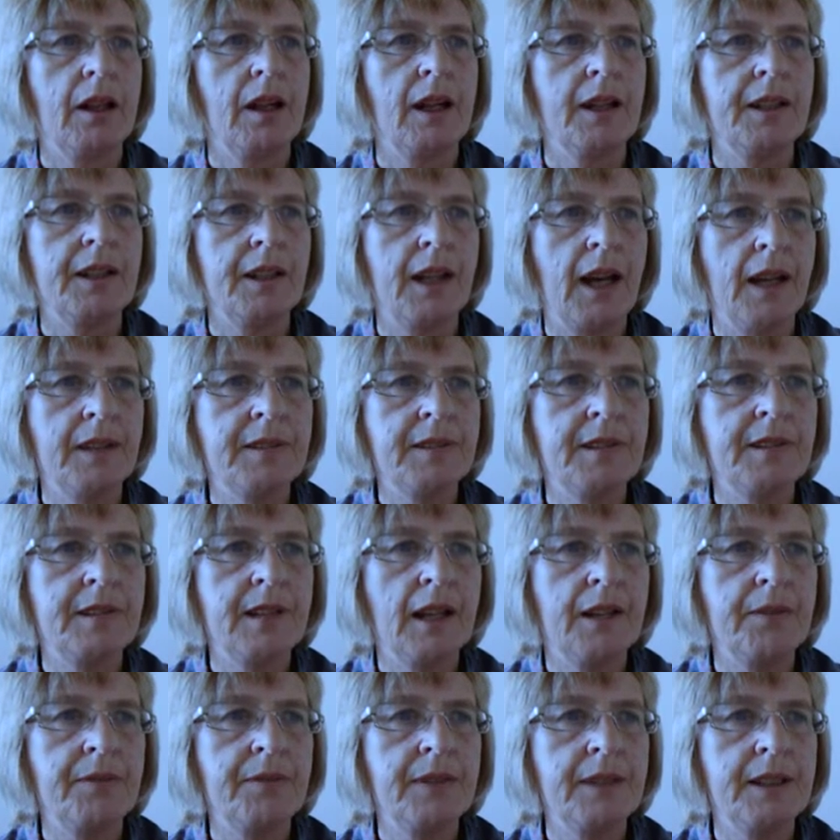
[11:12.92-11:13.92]
A
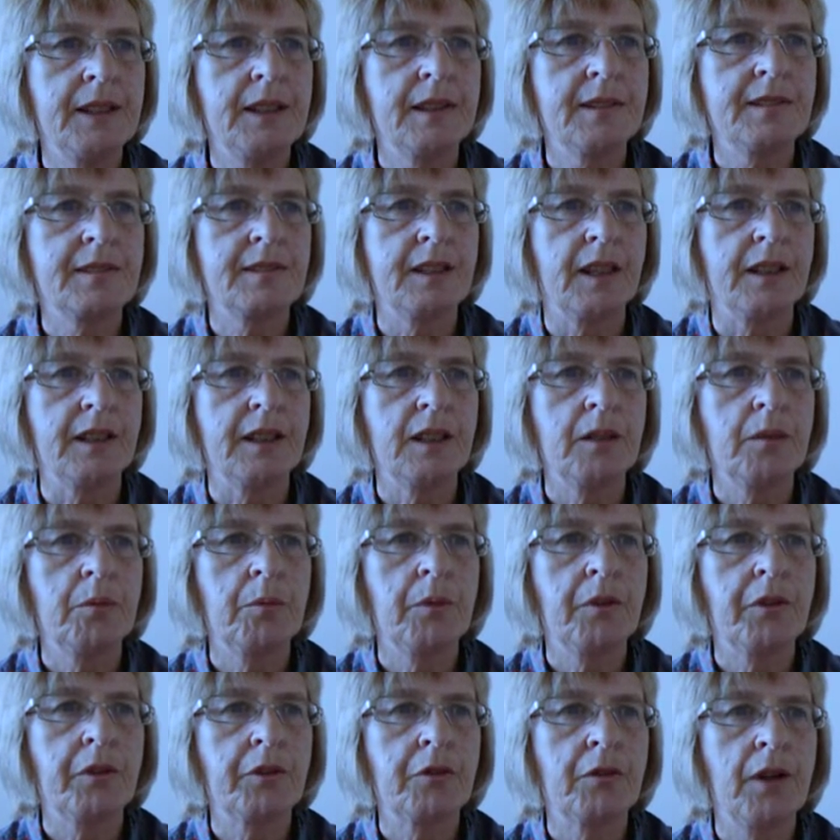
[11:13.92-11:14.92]
90-day feeding study
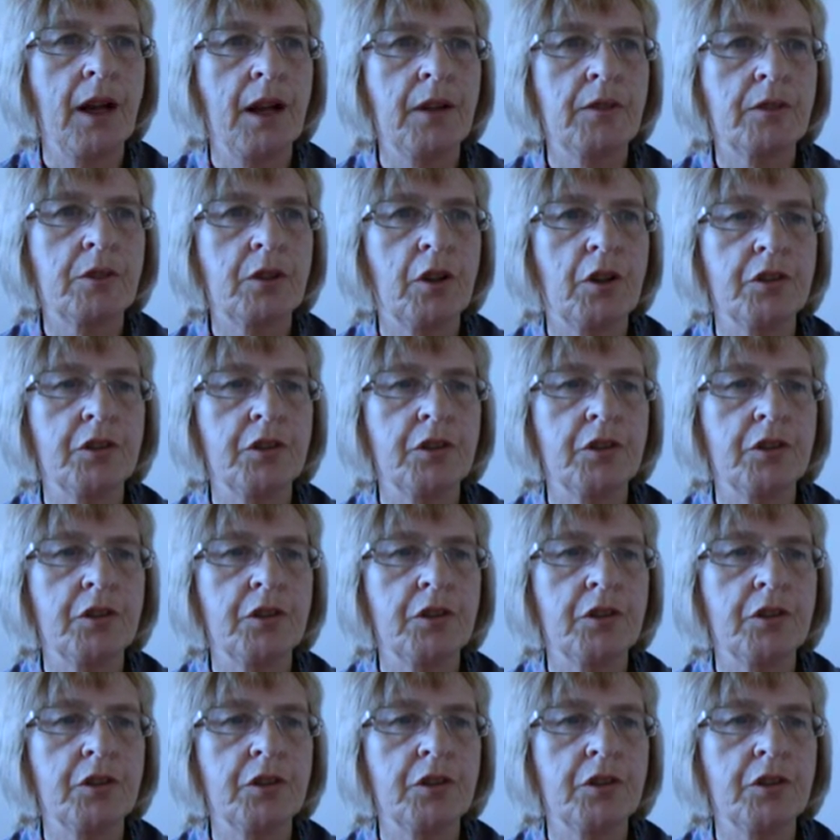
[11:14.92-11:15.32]
with ground